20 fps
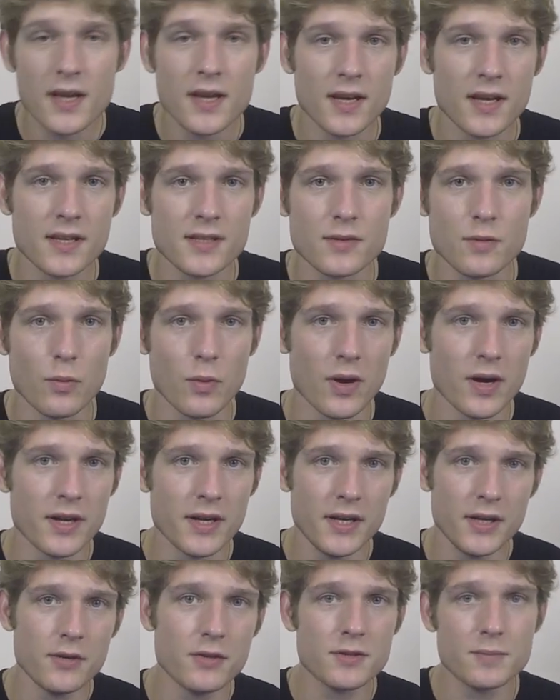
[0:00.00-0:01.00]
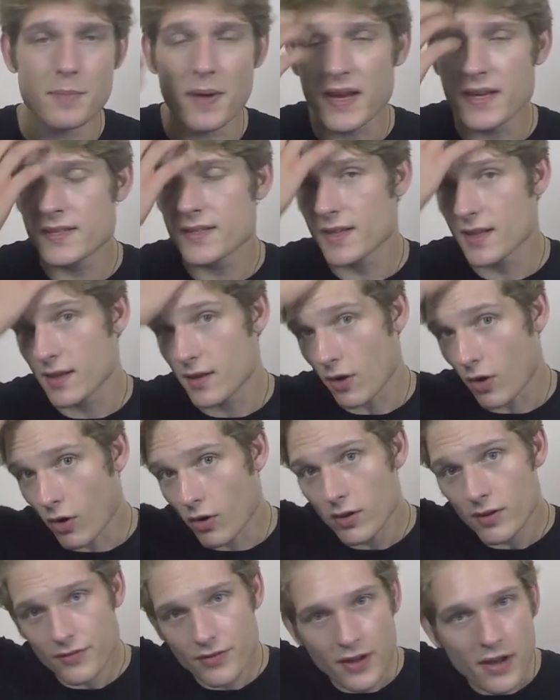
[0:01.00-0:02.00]
because we're going to use basically
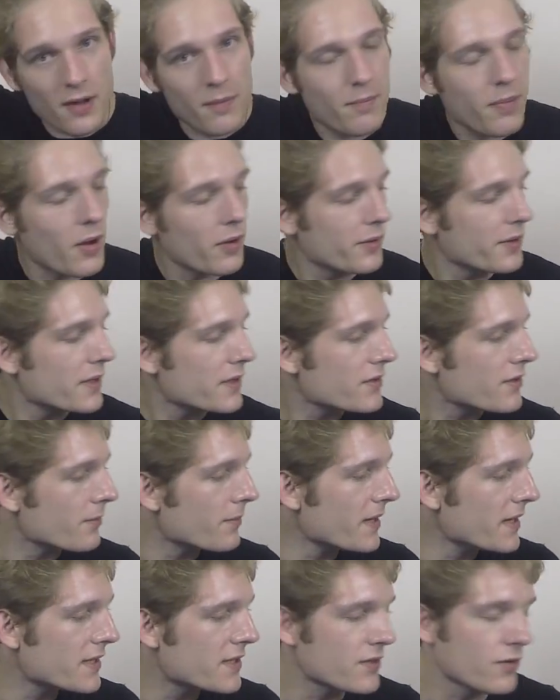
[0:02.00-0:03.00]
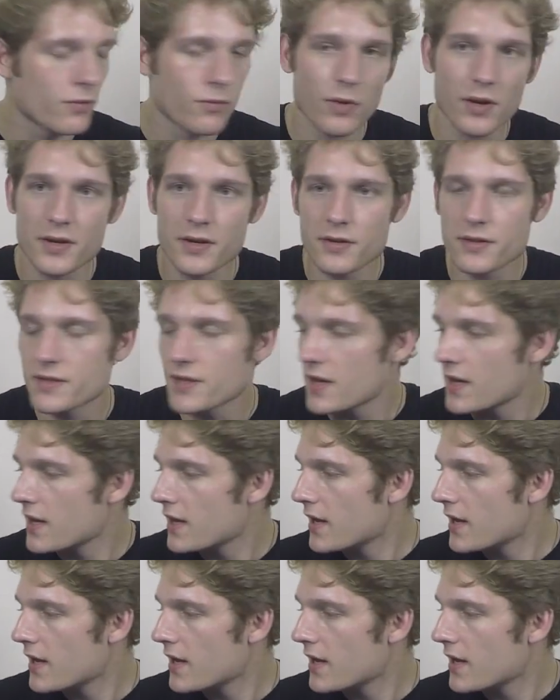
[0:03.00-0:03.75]
all of the components from Eastern Wonders